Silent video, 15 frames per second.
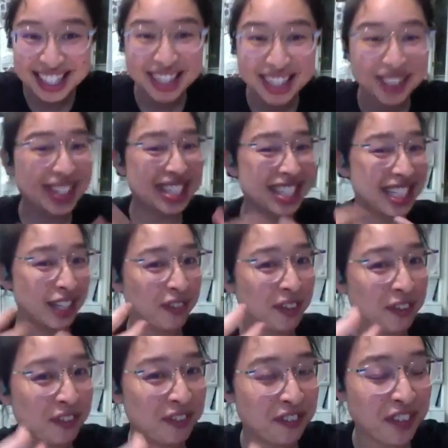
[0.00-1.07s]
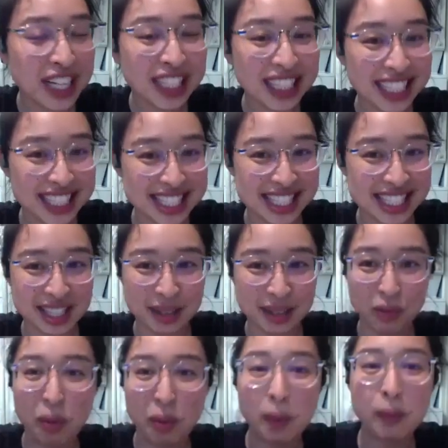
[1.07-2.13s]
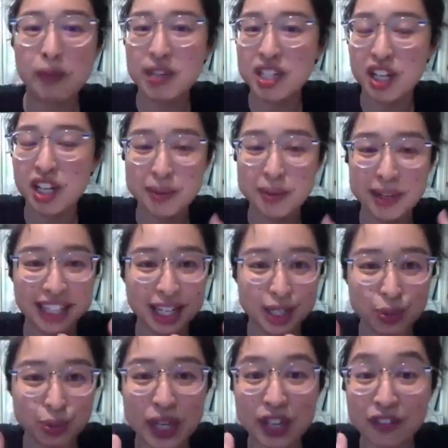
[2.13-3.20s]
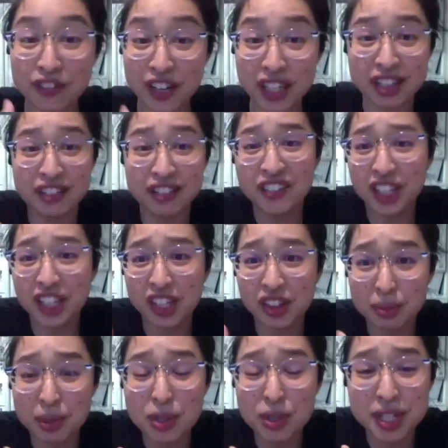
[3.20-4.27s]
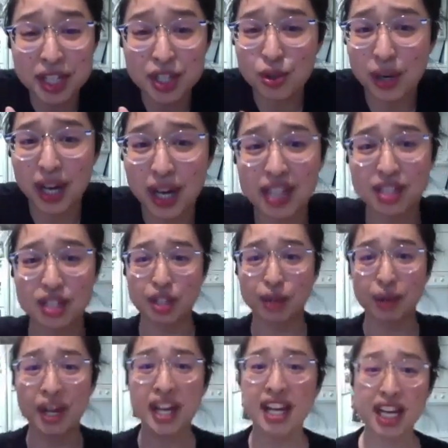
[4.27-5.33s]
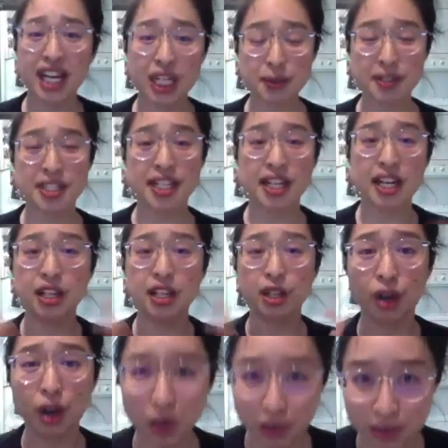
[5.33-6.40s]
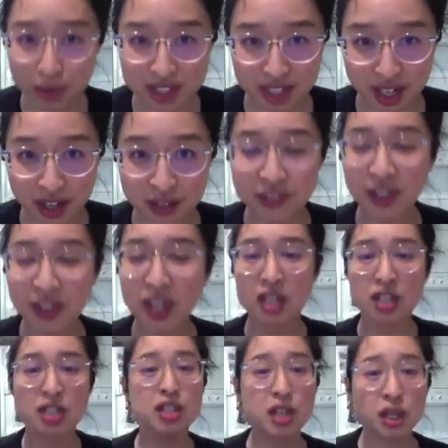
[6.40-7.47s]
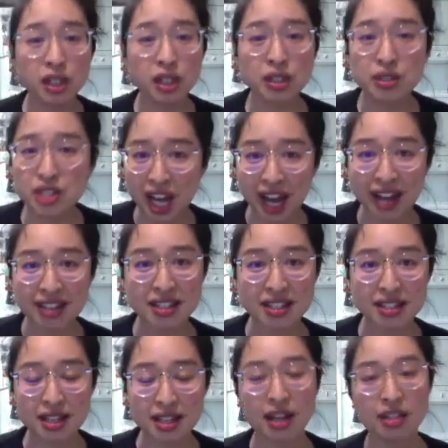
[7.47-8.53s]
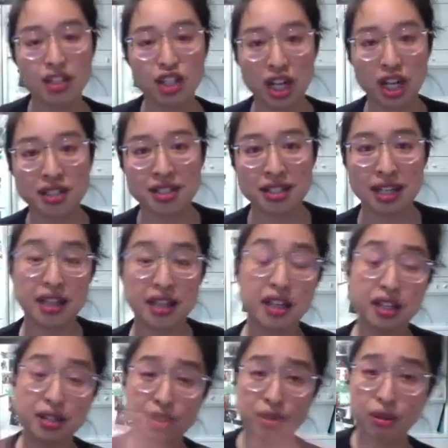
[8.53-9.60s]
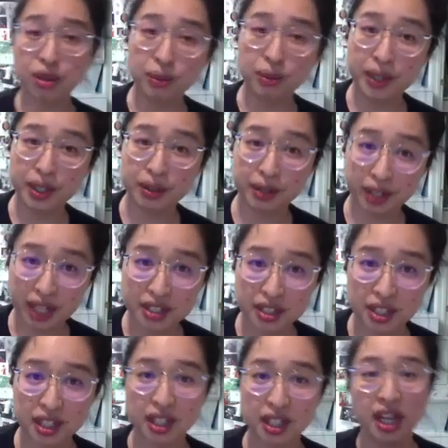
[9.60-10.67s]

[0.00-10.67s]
with different feelings to them. Remember what we talked about last week of finding the feeling of the music and trying to express it in your own self. Solo jazz is not just the historical recreation